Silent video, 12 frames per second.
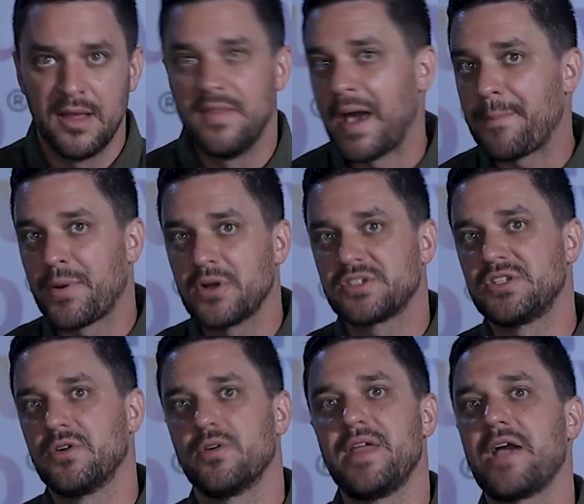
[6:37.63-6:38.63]
That
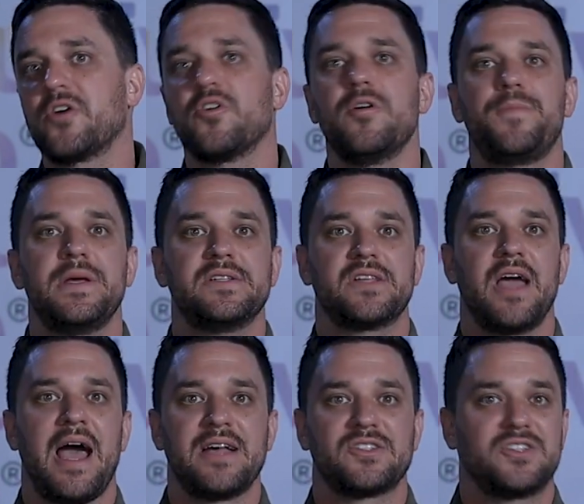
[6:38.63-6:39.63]
person or that group
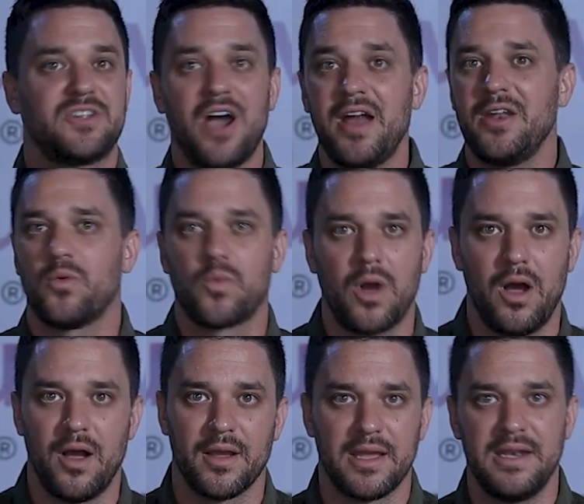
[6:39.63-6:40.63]
has gotten it
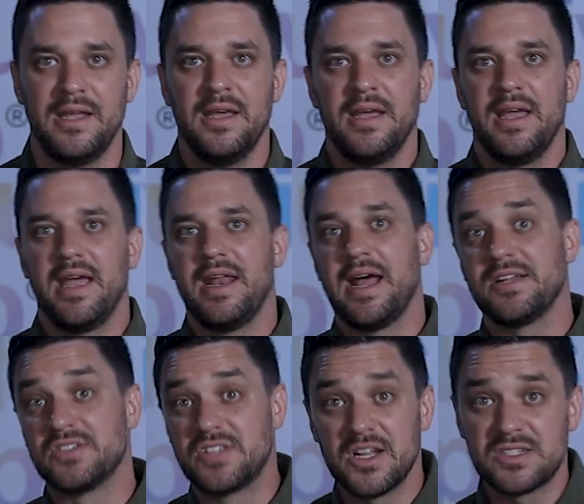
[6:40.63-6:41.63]
wrong and
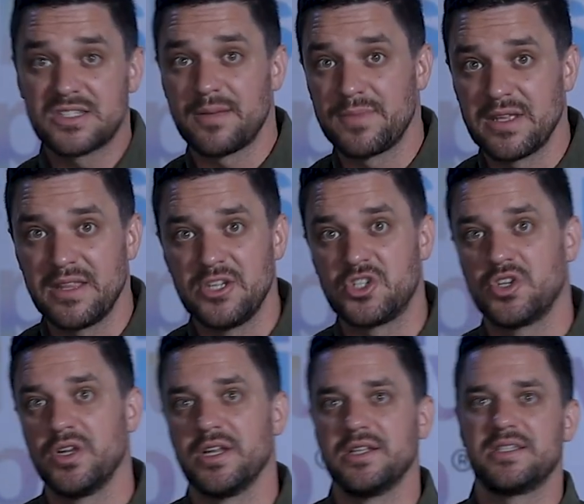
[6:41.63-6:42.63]
has done something they
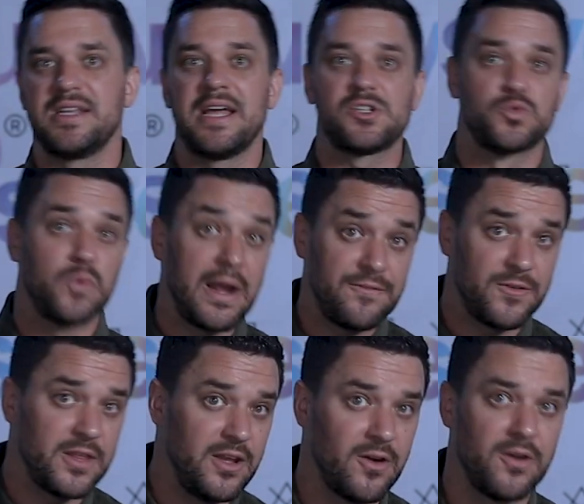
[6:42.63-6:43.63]
shouldn't and has
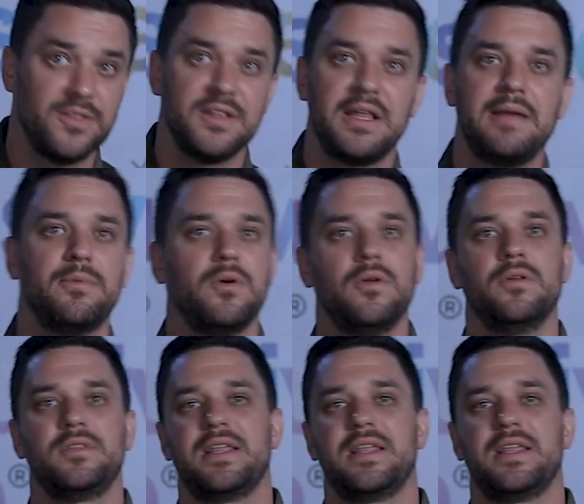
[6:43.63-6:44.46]
rightfully earned the label